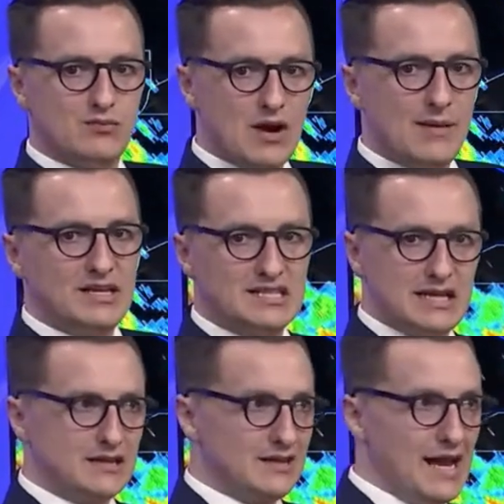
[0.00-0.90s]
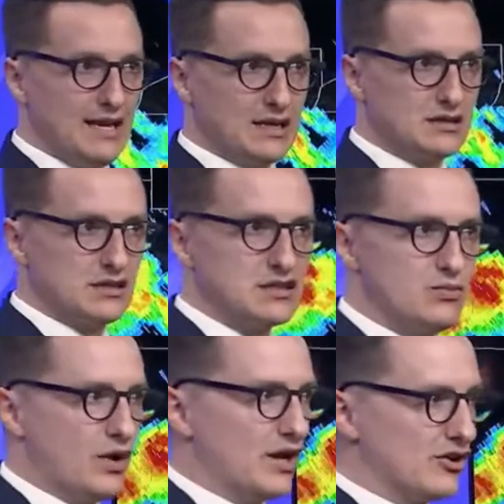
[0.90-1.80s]
They're probably seeing lightning at this
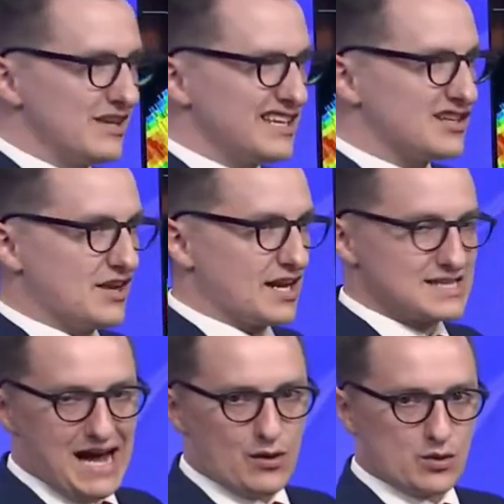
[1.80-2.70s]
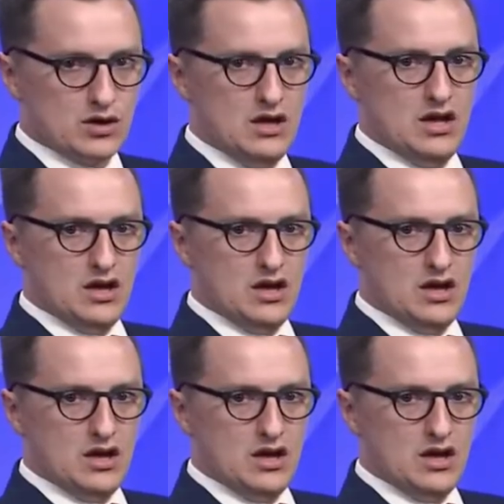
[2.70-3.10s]
point, or at least in the next hour,